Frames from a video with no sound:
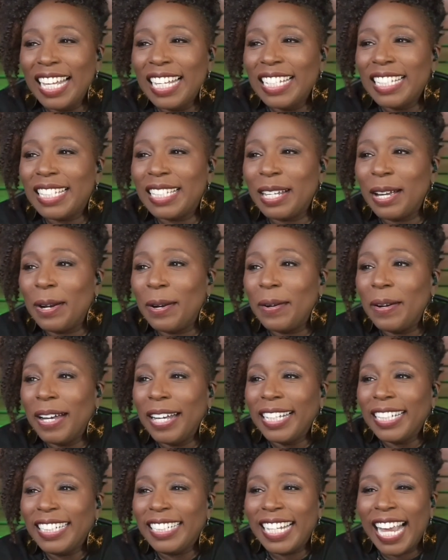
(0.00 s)
So
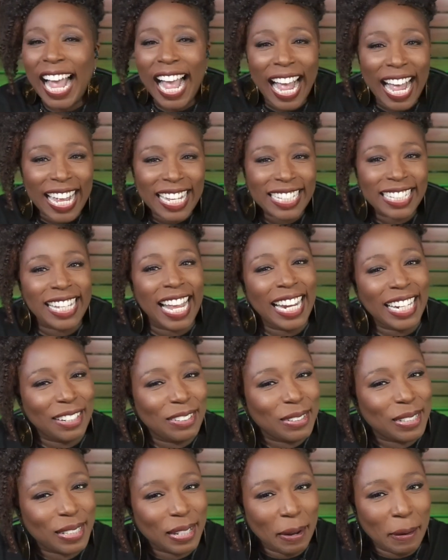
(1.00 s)
yes, thank you
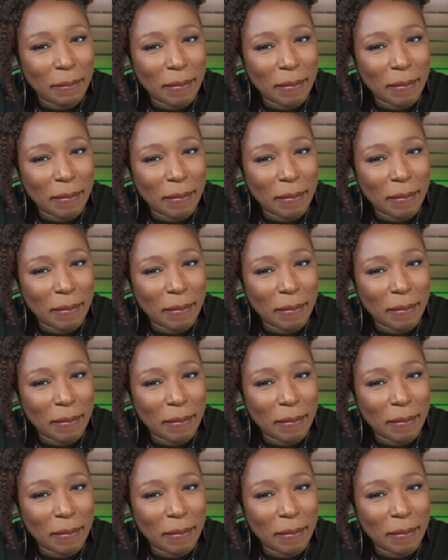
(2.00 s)
so